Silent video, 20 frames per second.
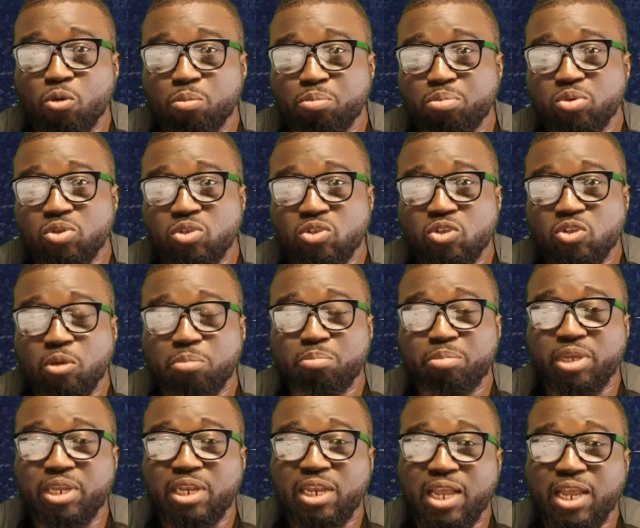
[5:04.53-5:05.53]
opens up
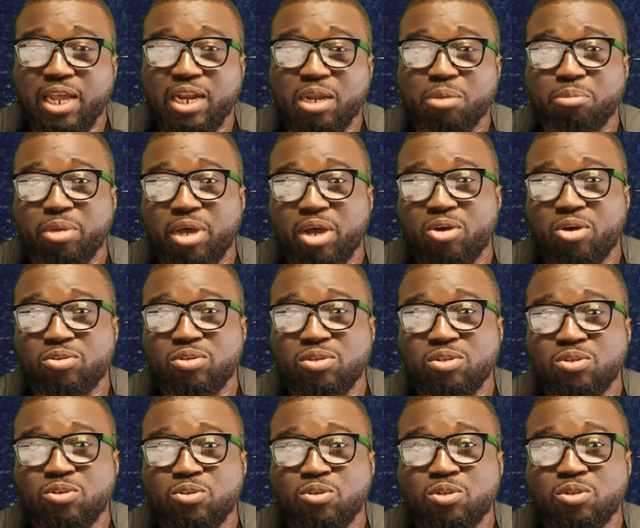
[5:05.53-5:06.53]
a lot about
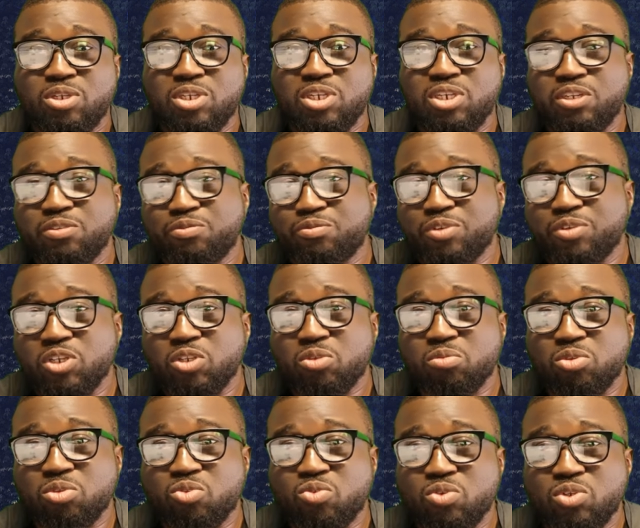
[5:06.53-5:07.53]
you know the difference
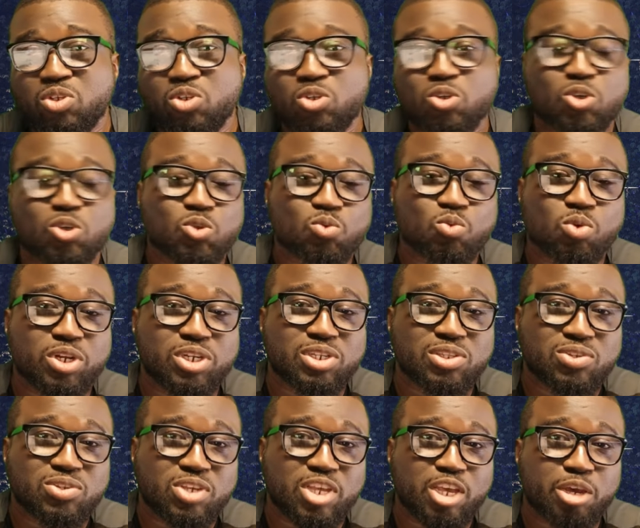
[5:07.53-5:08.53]
between just wanting
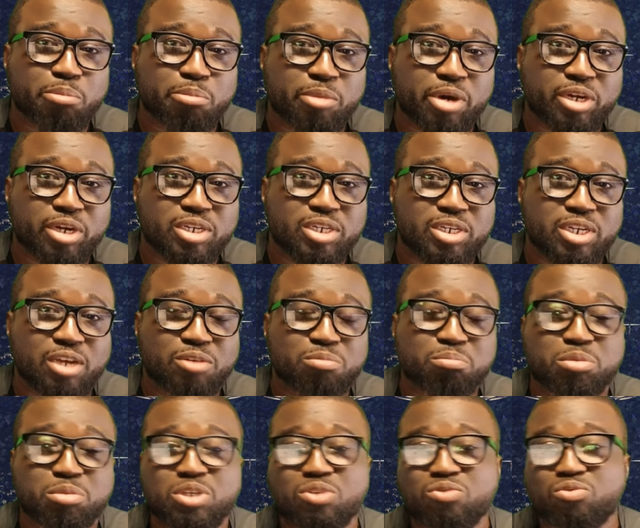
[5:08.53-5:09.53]
to get married and
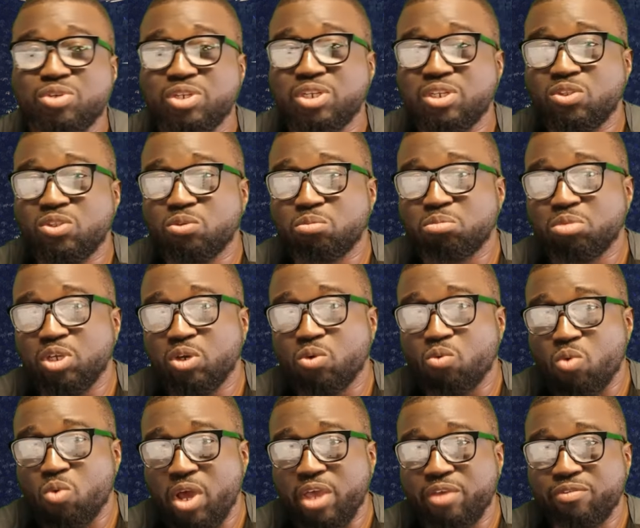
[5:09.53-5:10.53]
being ready to be a
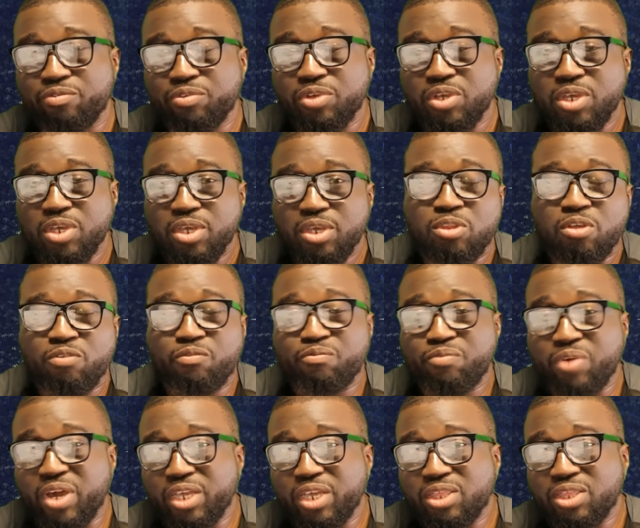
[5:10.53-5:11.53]
wife the
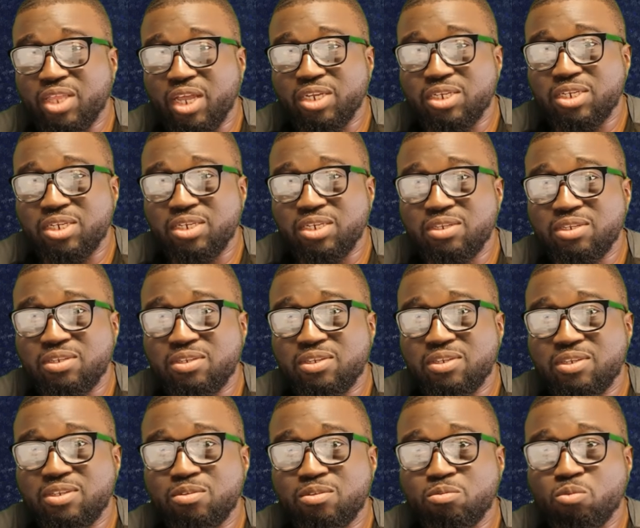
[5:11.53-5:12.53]
fact that
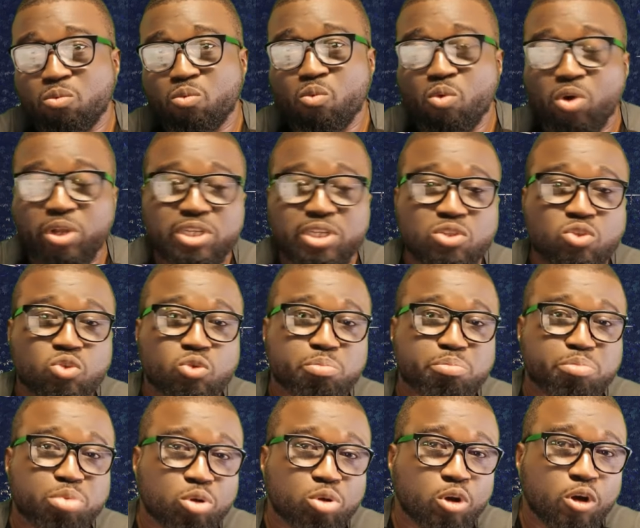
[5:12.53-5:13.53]
she's wanting to
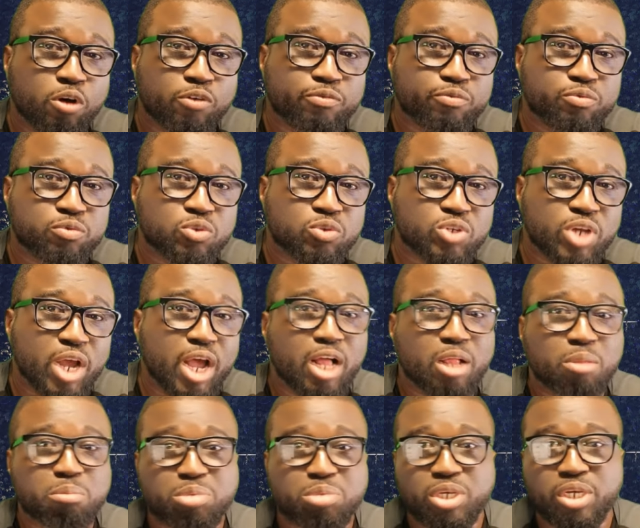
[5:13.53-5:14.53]
put off
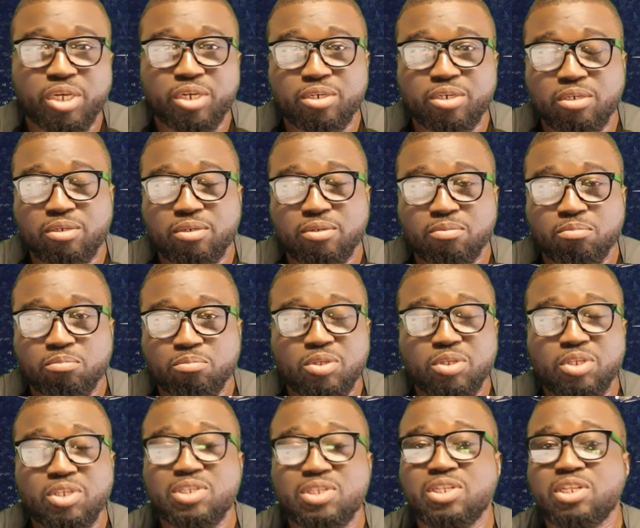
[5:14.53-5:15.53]
childbearing
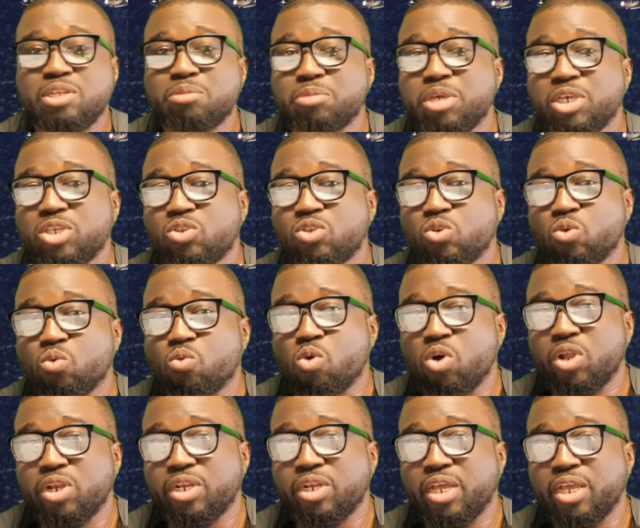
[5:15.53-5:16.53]
easily makes you
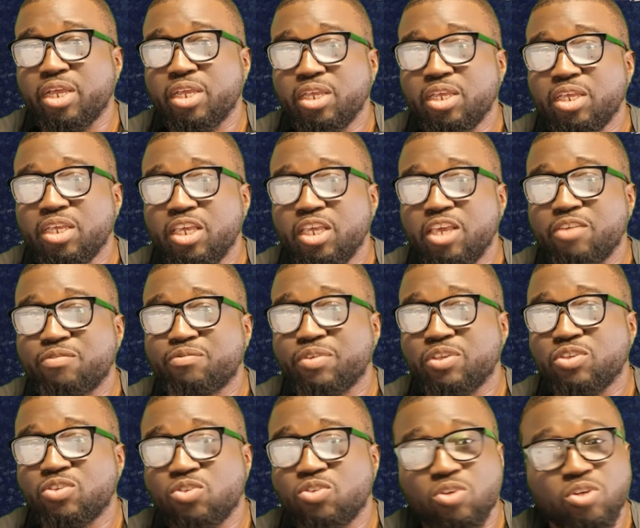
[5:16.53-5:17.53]
wonder if
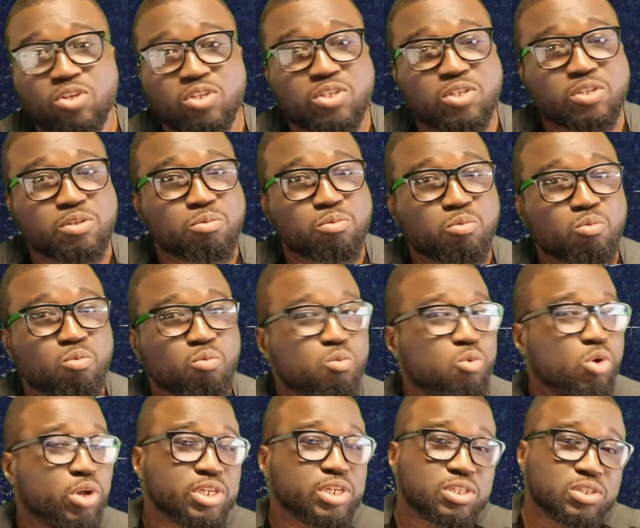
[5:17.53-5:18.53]
it's just
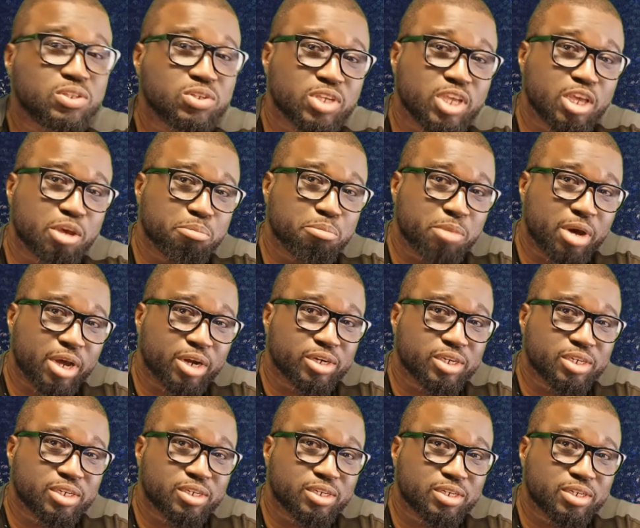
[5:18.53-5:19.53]
wanting to get
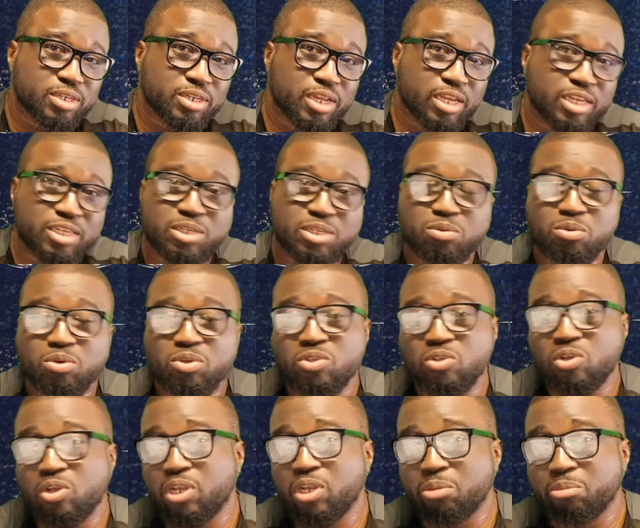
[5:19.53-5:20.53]
married that she was
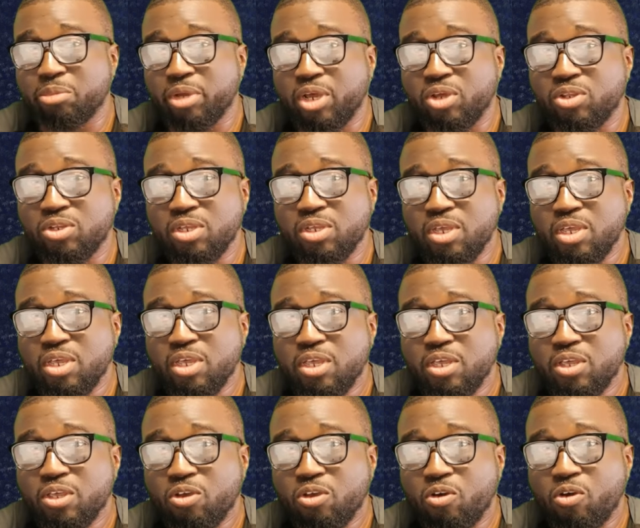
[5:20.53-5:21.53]
all about
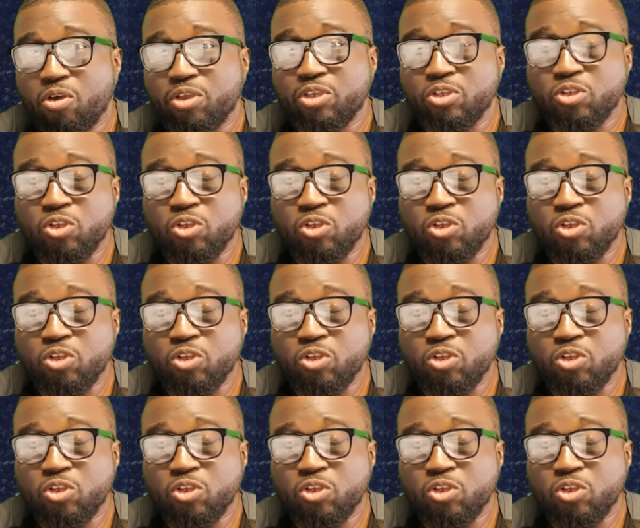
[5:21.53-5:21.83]
or,